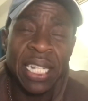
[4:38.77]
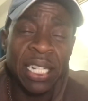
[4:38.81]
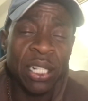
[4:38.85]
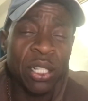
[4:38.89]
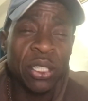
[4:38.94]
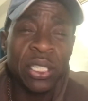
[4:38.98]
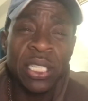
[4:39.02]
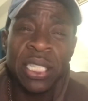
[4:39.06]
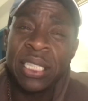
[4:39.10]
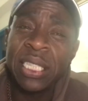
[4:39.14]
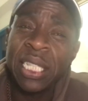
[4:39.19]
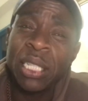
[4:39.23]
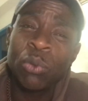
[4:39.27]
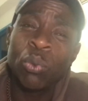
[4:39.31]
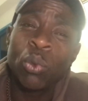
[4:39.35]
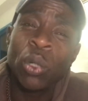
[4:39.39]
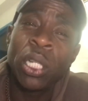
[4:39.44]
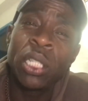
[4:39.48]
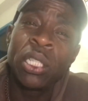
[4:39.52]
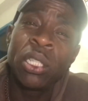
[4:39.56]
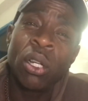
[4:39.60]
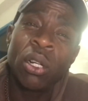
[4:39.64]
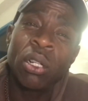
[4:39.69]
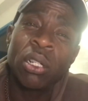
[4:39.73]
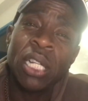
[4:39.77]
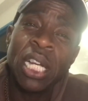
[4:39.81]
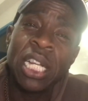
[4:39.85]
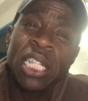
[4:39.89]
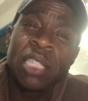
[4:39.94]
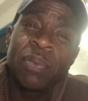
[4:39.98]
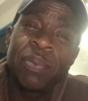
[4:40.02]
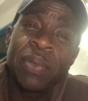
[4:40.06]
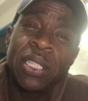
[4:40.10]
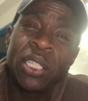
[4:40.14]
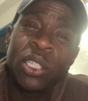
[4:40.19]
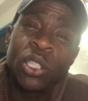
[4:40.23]
because he said we're not going to
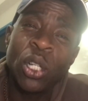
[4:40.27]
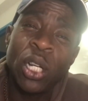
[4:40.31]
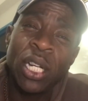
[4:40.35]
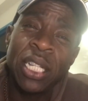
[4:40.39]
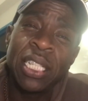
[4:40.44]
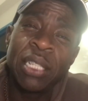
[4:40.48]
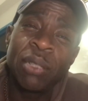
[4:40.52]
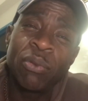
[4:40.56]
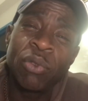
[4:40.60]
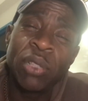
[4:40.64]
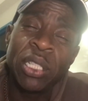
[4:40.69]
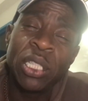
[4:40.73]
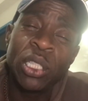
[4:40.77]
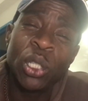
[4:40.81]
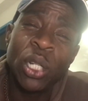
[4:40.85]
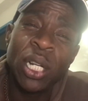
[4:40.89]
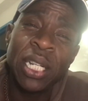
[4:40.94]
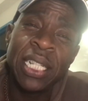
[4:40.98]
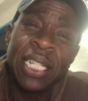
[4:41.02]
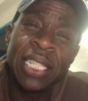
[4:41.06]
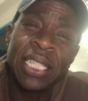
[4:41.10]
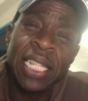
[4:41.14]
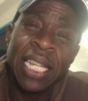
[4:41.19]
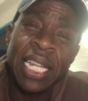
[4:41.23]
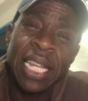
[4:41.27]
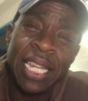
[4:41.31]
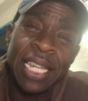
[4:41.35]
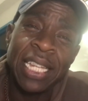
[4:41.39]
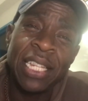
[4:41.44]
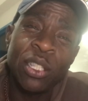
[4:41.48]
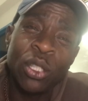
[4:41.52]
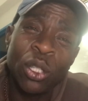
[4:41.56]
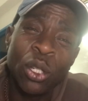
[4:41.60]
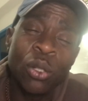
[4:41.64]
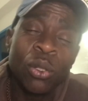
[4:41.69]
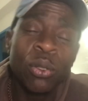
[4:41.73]
be rejoining the
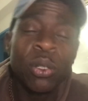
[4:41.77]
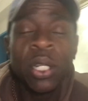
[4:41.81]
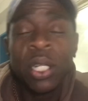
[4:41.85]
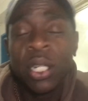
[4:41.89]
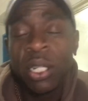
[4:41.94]
EU,